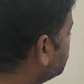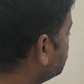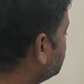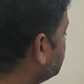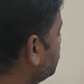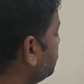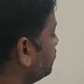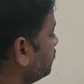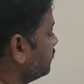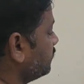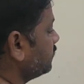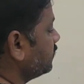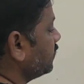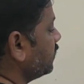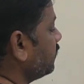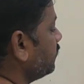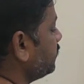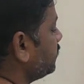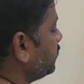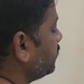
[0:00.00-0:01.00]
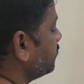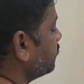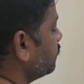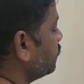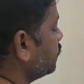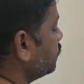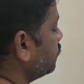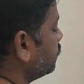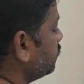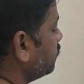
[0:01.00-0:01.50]
Say, I will take
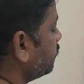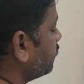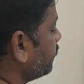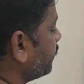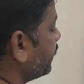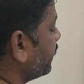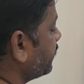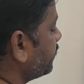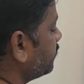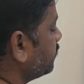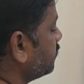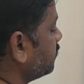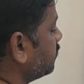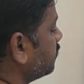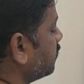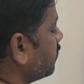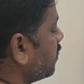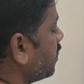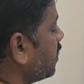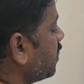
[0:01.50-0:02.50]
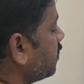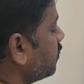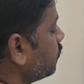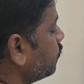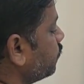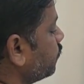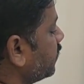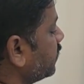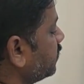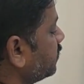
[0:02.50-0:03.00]
move
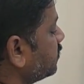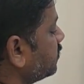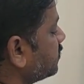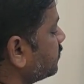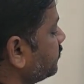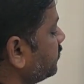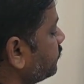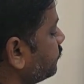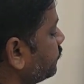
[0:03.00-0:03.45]
R1, some